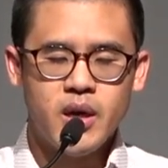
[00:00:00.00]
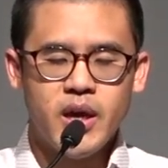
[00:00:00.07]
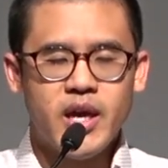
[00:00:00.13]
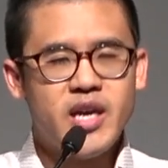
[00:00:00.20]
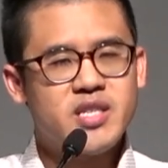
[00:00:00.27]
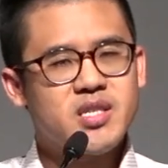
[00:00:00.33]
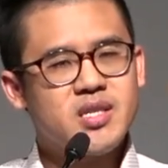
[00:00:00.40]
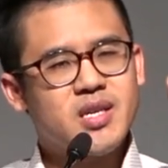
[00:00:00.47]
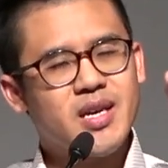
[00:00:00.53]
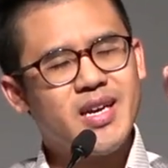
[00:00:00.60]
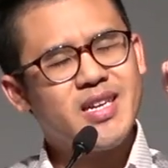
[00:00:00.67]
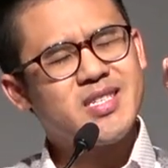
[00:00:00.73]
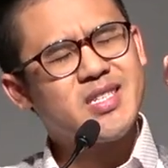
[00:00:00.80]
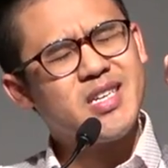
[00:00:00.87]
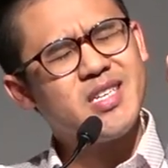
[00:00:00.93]

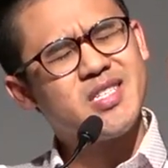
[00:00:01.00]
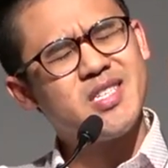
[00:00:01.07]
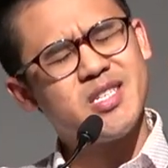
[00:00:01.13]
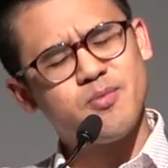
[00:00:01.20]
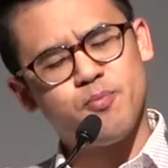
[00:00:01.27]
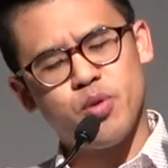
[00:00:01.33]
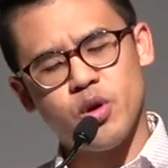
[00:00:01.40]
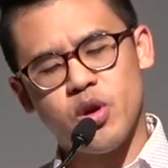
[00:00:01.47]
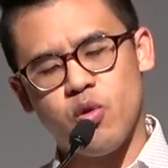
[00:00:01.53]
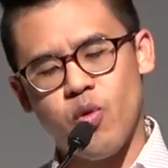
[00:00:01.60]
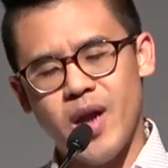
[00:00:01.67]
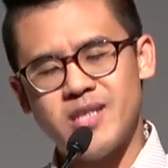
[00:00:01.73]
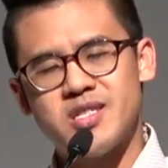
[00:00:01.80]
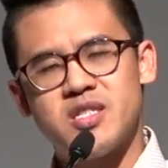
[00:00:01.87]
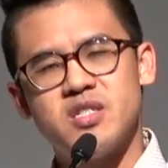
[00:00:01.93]
is this
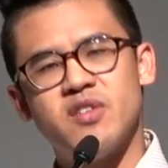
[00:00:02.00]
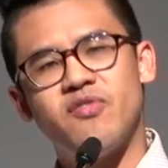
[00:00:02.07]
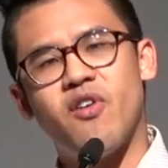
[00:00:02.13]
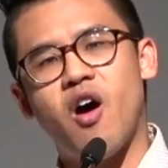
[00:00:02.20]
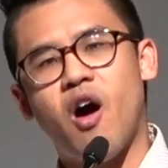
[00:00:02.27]
progressive,